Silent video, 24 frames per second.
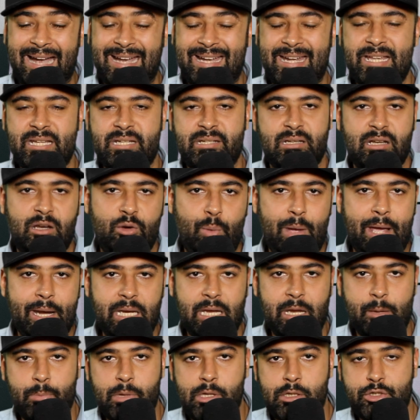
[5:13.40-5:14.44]
additional
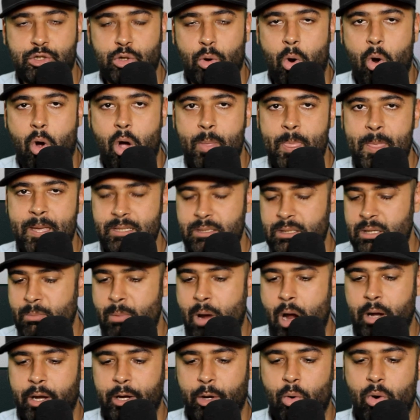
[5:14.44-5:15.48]
variables on this
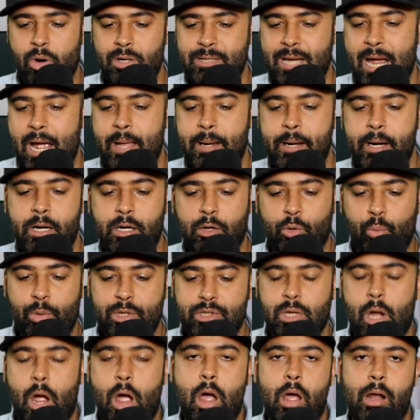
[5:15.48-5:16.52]
DMARC records added,
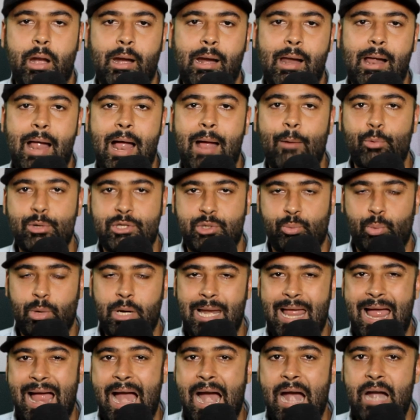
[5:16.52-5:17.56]
which will
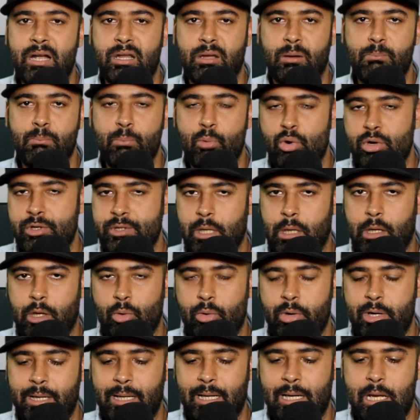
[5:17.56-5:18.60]
add more
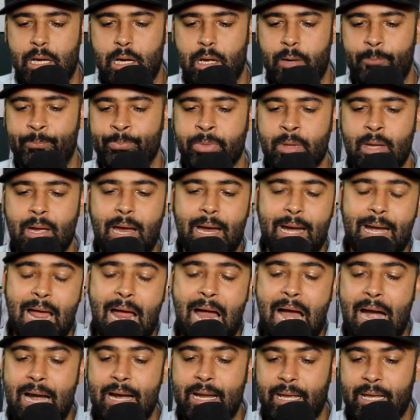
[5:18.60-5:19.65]
security layer, and
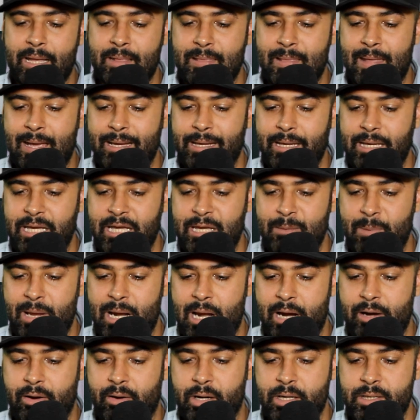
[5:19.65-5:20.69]
add in the
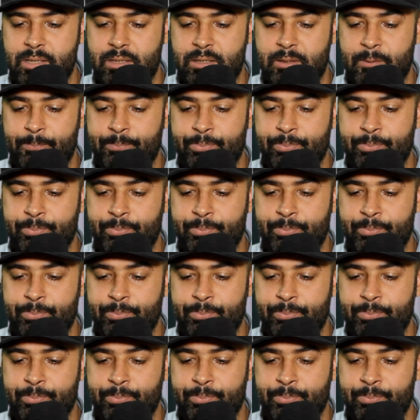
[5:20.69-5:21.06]
email address